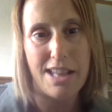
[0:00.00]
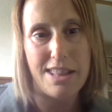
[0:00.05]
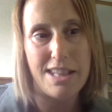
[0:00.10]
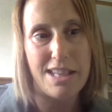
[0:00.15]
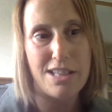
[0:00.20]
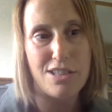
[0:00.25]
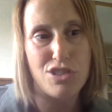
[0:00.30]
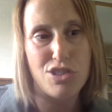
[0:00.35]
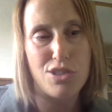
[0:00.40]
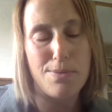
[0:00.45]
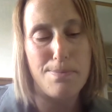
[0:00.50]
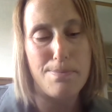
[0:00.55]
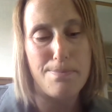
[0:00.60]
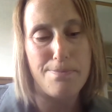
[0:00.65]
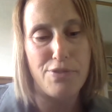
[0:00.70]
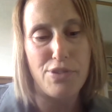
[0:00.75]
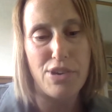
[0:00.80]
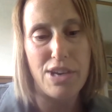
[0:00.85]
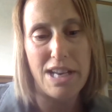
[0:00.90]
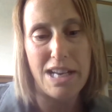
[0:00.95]
I think to
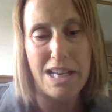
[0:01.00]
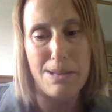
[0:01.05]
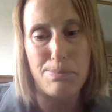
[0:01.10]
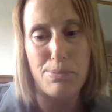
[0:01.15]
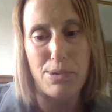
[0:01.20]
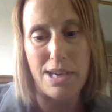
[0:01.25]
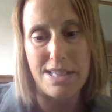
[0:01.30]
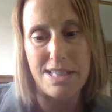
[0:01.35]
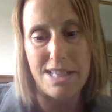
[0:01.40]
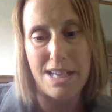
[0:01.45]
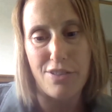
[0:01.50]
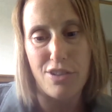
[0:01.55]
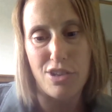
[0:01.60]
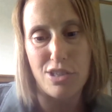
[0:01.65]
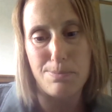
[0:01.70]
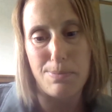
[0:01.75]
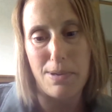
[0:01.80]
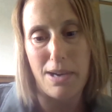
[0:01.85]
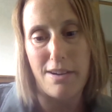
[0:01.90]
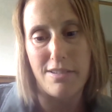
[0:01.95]
really break down
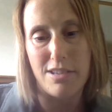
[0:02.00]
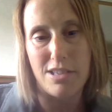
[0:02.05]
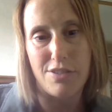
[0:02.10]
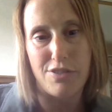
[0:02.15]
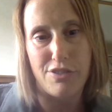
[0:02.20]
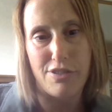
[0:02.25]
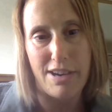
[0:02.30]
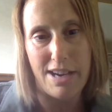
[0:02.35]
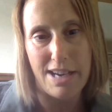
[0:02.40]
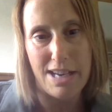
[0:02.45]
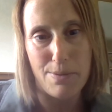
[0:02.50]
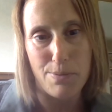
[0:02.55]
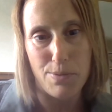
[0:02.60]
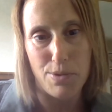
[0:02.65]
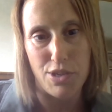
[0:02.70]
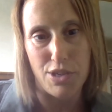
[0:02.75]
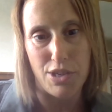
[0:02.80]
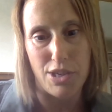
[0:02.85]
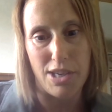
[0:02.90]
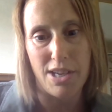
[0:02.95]
those barriers for
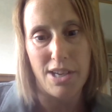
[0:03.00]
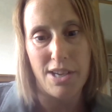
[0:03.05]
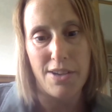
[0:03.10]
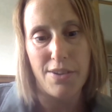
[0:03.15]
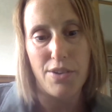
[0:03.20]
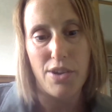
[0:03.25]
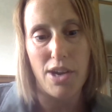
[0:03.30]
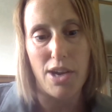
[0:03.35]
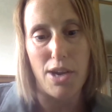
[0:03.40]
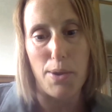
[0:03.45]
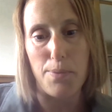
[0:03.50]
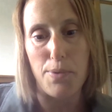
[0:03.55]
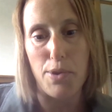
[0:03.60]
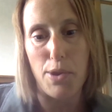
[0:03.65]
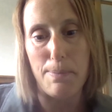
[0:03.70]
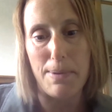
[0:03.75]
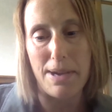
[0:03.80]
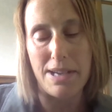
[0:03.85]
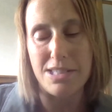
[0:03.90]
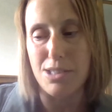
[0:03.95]
anyone, uh,
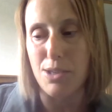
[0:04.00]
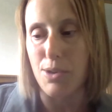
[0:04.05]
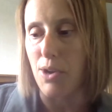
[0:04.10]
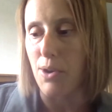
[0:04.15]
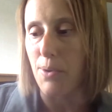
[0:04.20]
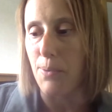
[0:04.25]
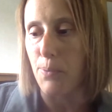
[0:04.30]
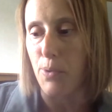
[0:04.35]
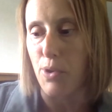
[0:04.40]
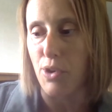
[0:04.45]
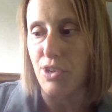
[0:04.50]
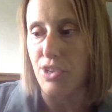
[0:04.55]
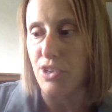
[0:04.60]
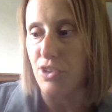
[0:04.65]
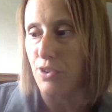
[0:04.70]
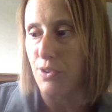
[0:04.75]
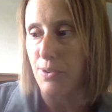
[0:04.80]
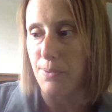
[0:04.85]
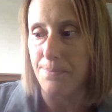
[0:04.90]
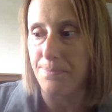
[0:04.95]
no matter what
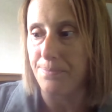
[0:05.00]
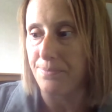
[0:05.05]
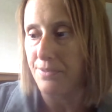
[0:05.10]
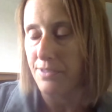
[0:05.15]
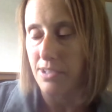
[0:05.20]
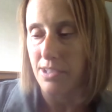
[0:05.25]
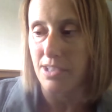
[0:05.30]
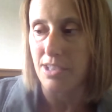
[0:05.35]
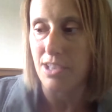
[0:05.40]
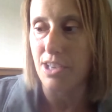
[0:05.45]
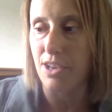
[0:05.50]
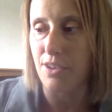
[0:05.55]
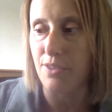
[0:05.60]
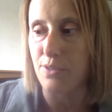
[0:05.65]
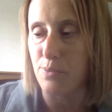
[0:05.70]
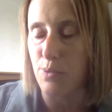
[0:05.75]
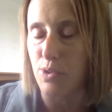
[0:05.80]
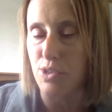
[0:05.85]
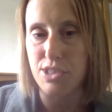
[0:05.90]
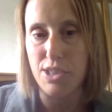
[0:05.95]
your, you know,
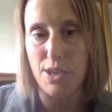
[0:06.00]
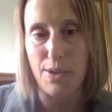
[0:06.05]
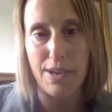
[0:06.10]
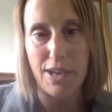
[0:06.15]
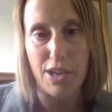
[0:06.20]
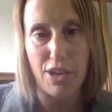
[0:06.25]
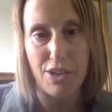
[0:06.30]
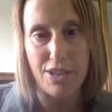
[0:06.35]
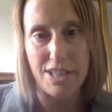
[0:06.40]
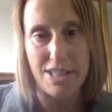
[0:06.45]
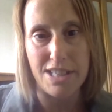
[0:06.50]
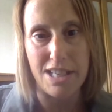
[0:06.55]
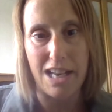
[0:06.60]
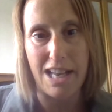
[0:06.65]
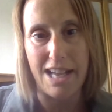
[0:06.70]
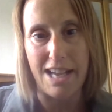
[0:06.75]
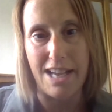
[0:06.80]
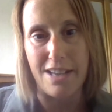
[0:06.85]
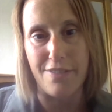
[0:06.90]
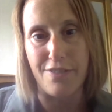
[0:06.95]
what's going on in your
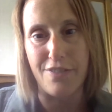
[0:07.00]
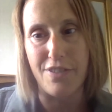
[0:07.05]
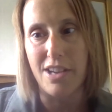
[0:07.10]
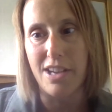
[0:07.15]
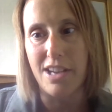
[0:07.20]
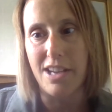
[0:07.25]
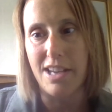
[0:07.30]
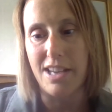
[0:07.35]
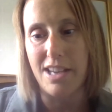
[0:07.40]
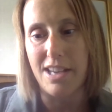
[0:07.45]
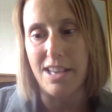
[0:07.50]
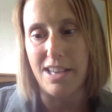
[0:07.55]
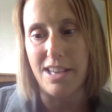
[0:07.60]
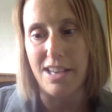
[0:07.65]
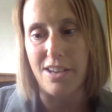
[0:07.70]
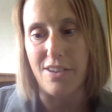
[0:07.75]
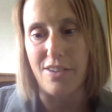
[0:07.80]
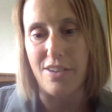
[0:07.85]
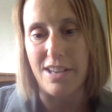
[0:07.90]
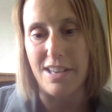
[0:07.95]
life,
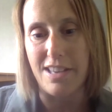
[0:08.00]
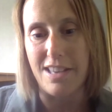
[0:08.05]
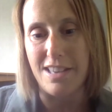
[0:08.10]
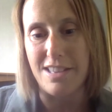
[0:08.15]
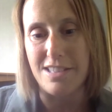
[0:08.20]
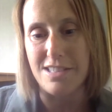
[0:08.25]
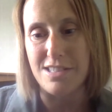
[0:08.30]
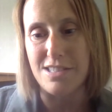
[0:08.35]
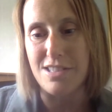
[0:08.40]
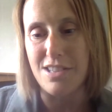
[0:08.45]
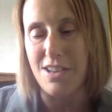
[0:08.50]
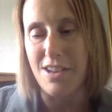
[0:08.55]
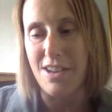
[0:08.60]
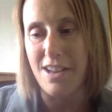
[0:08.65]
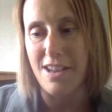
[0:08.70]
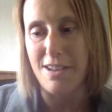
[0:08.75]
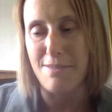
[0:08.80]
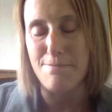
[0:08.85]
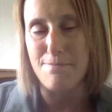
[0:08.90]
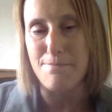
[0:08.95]
uh, it, it's
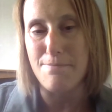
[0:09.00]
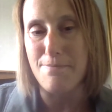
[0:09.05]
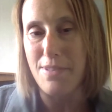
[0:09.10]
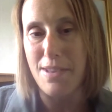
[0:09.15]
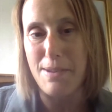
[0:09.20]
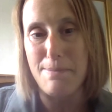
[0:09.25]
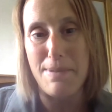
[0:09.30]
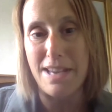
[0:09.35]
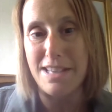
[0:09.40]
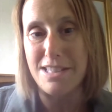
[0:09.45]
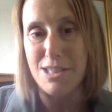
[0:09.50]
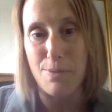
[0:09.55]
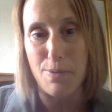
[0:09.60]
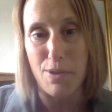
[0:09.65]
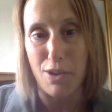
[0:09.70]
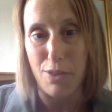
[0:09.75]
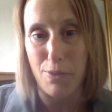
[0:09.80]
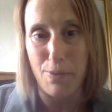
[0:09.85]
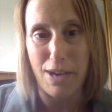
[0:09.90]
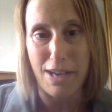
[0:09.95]
it, it makes it
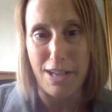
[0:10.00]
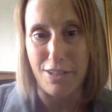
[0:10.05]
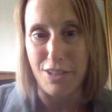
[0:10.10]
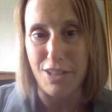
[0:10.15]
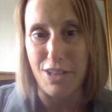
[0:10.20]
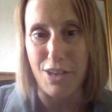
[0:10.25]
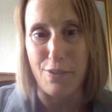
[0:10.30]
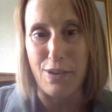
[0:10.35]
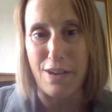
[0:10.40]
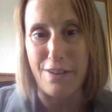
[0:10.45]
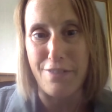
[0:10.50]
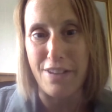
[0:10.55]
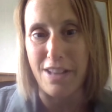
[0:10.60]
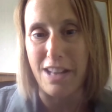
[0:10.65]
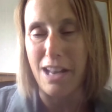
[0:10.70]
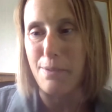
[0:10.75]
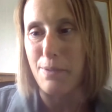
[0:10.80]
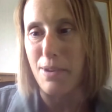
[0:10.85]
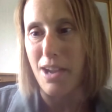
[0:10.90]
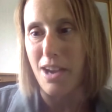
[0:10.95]
worthwhile. You know, I
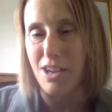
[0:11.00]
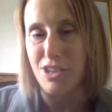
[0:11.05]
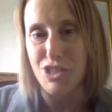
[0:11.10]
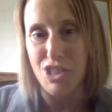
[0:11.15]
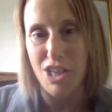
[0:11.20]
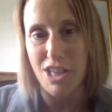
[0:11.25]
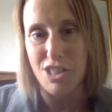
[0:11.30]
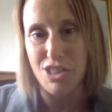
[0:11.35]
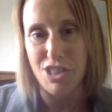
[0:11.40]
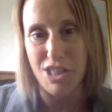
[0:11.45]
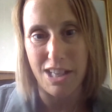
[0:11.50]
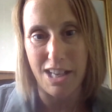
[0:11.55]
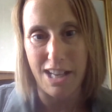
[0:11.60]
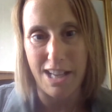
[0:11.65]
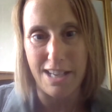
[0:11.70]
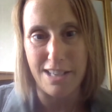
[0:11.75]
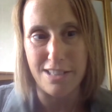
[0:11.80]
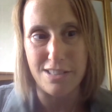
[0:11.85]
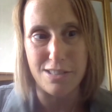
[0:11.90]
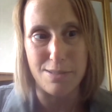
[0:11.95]
feel like we are changing
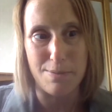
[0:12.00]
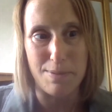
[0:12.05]
lives.